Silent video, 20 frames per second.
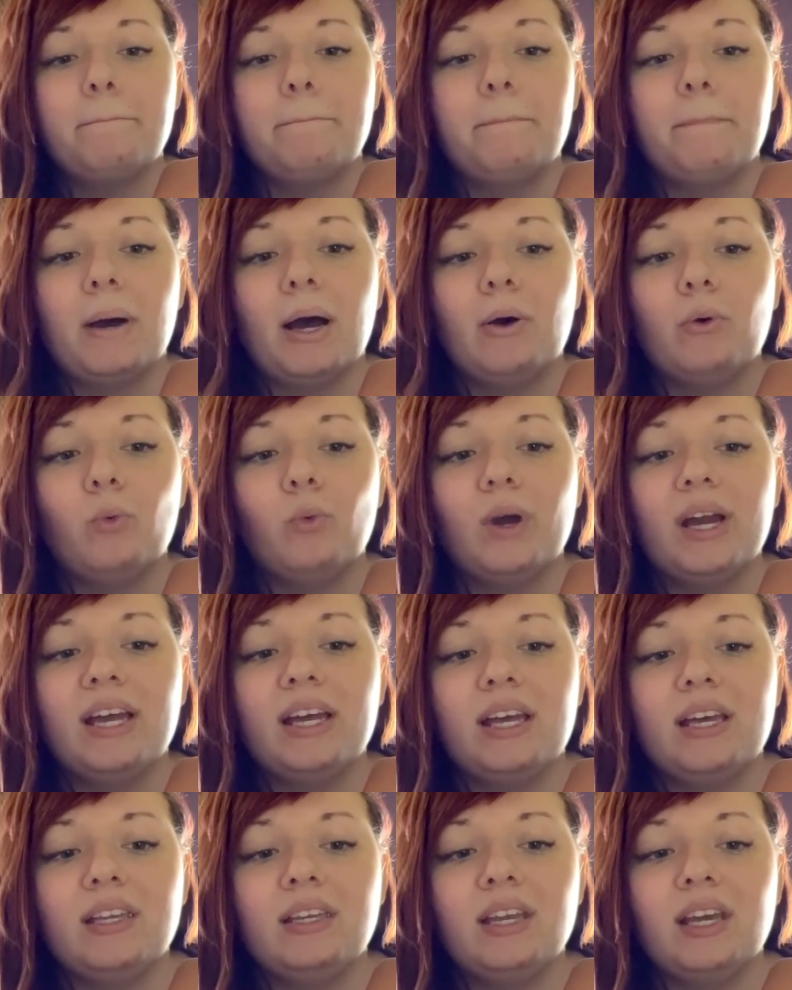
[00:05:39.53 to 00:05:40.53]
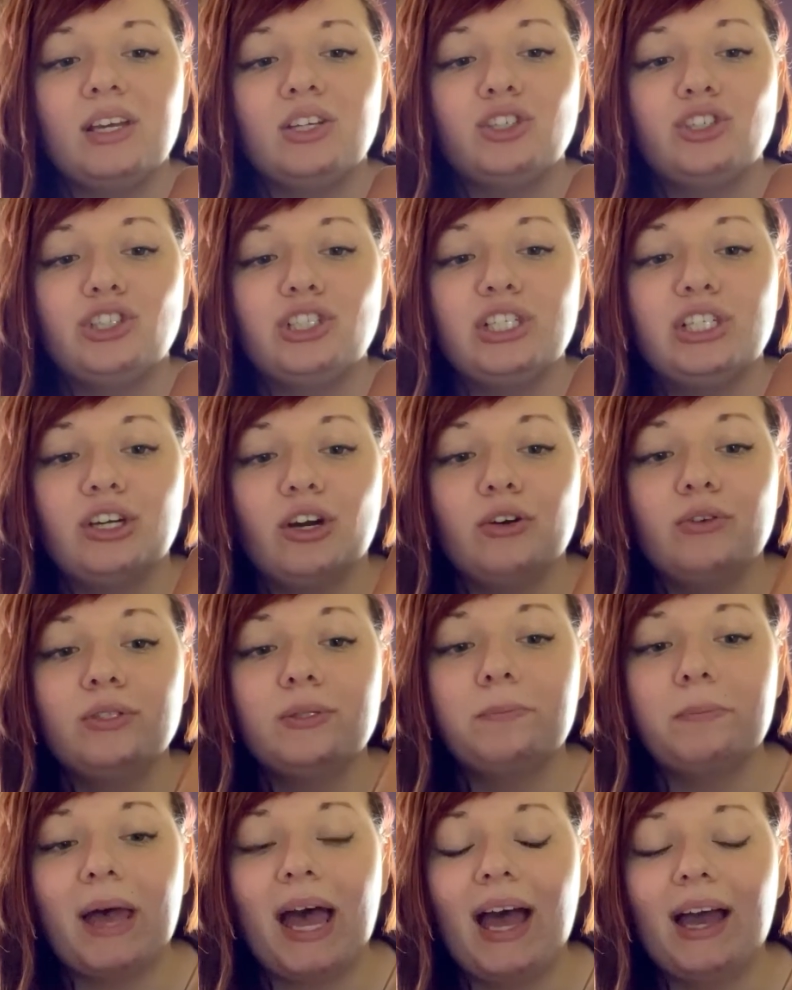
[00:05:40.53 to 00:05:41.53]
But when she goes
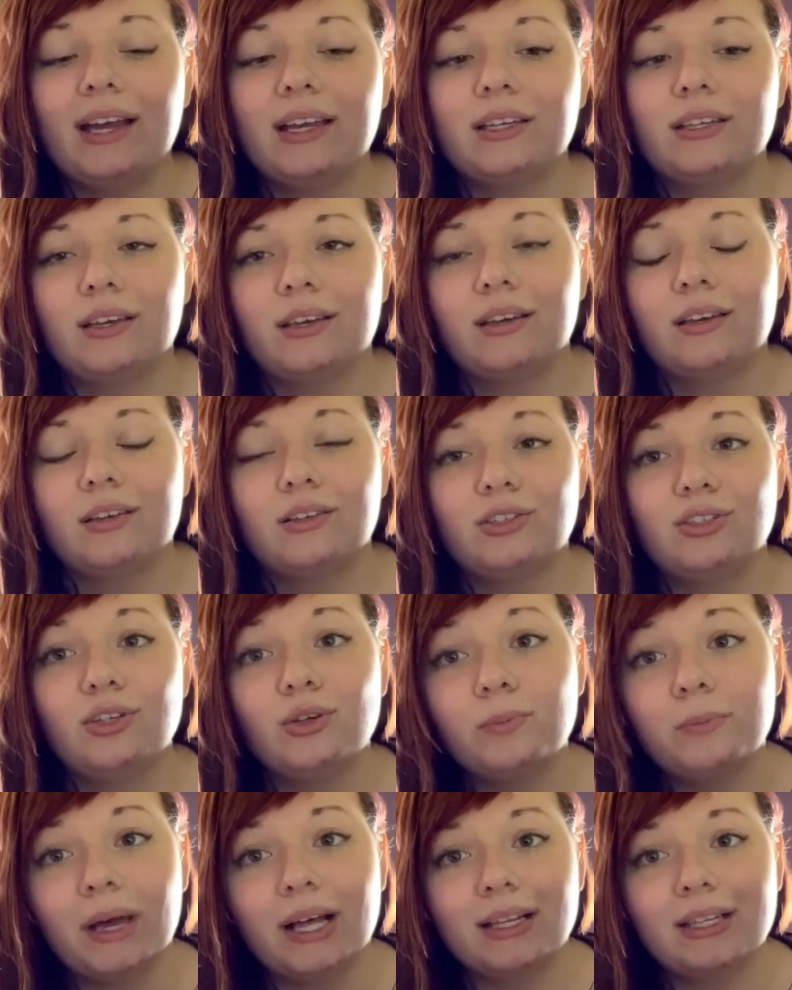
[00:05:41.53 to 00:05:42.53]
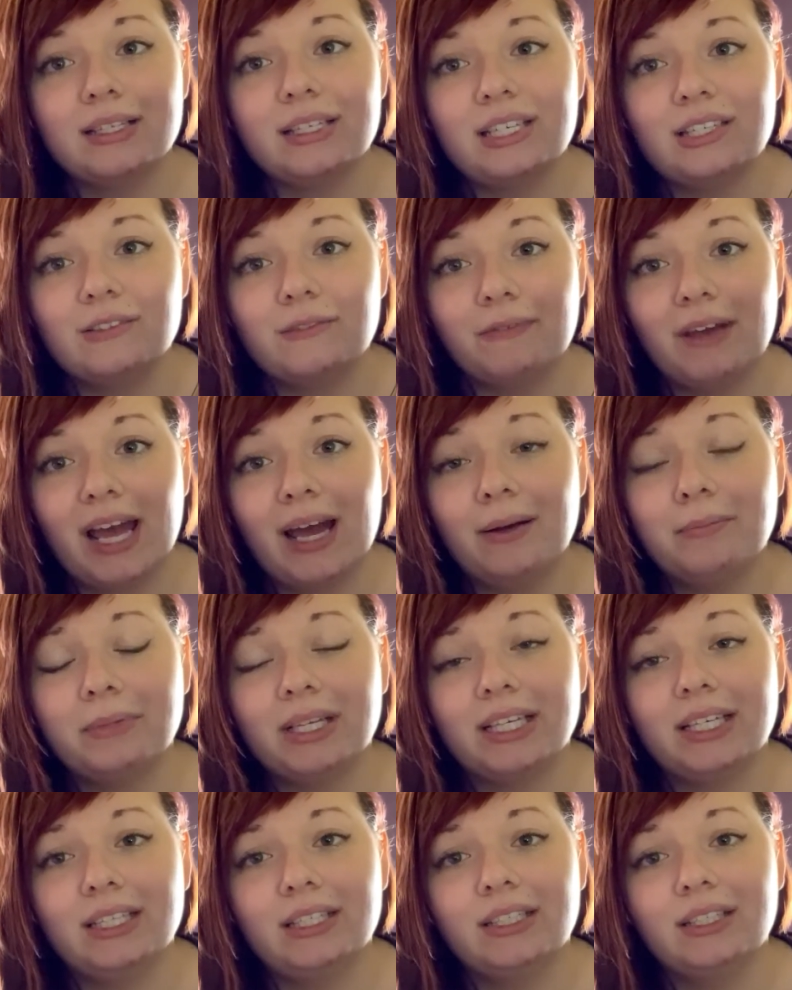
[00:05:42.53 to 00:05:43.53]
back to Melanie's
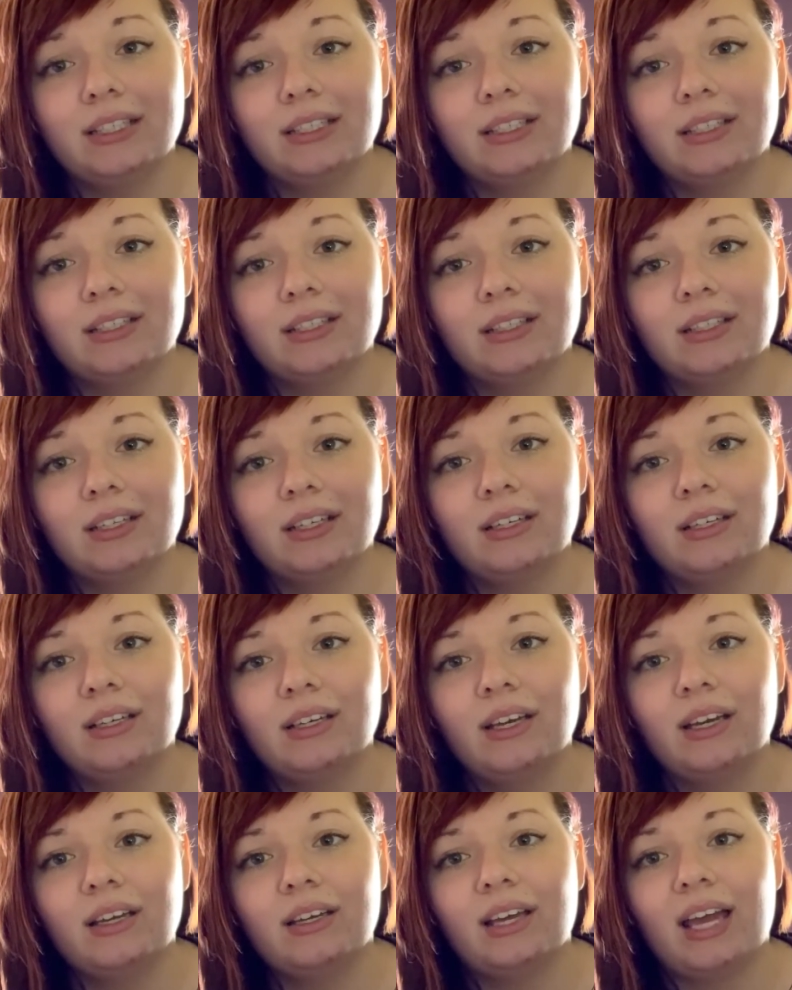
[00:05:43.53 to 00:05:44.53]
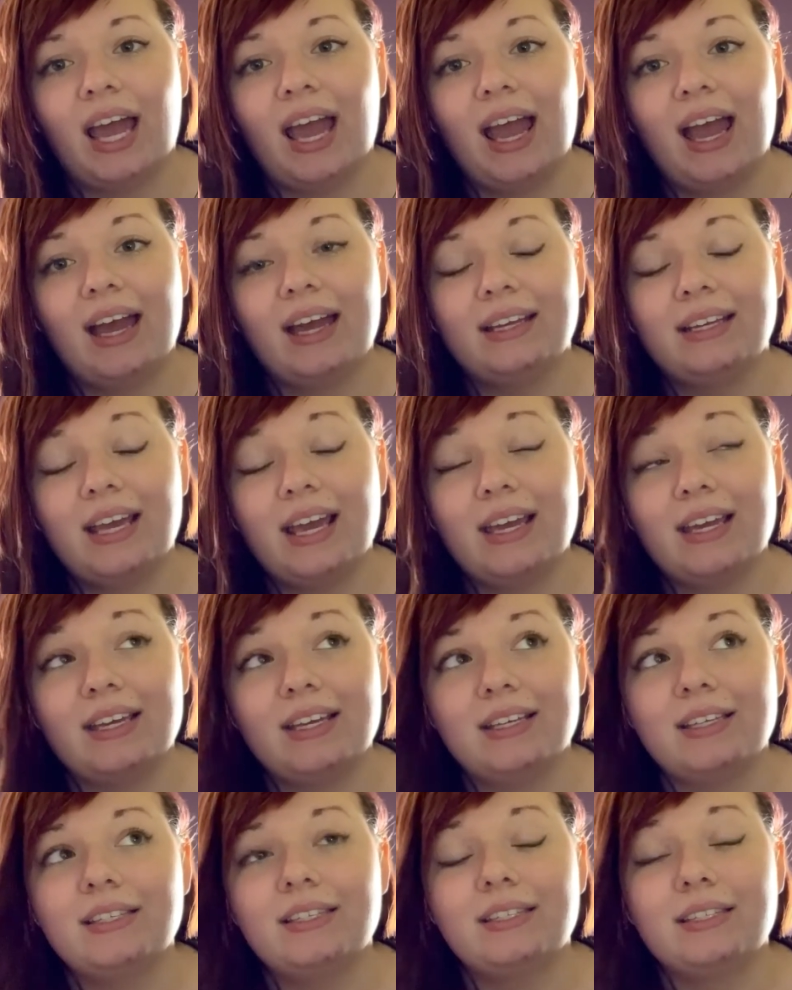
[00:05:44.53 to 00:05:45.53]
family and
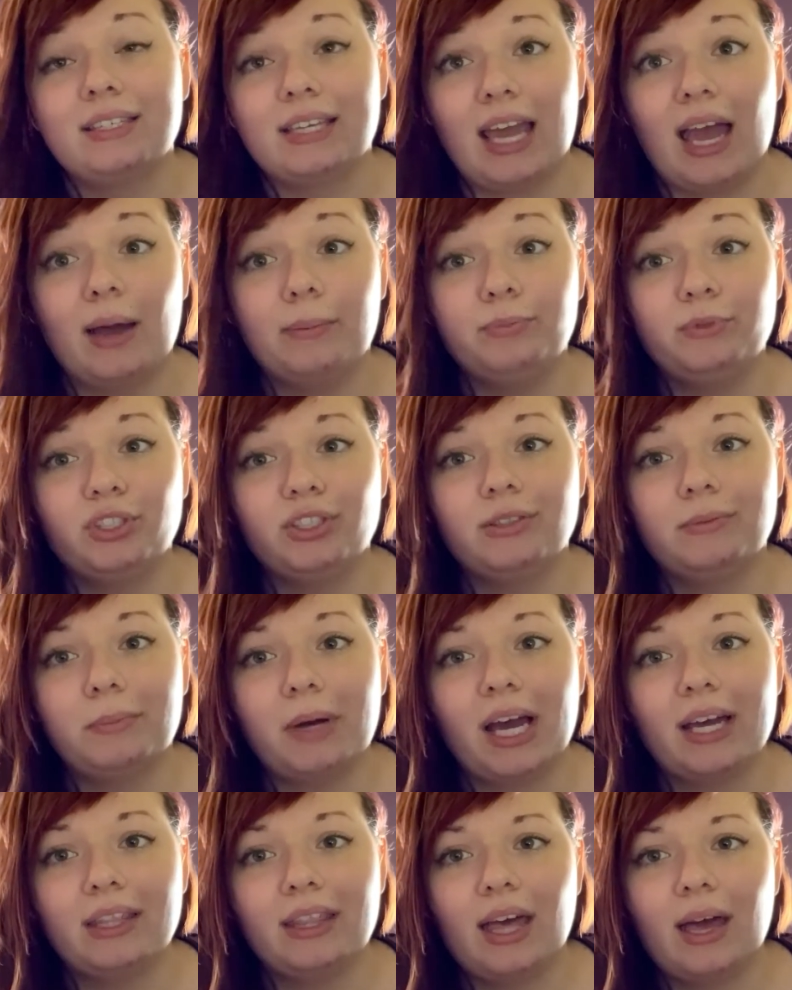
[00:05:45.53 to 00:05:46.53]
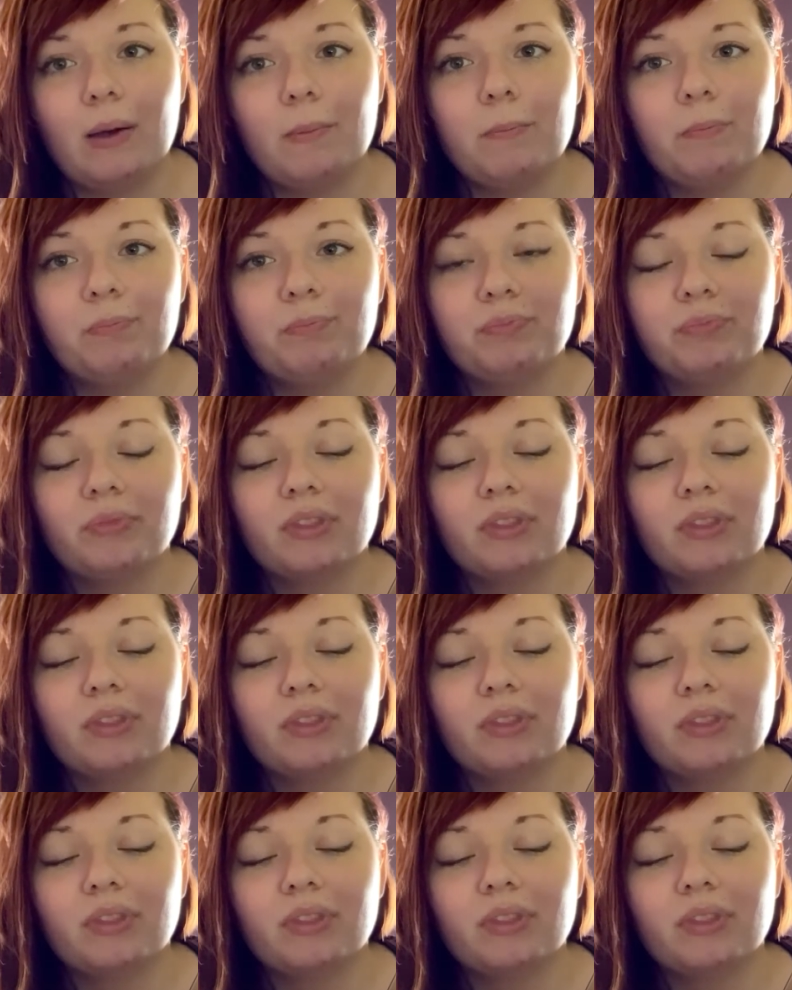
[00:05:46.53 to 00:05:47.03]
is captured by them,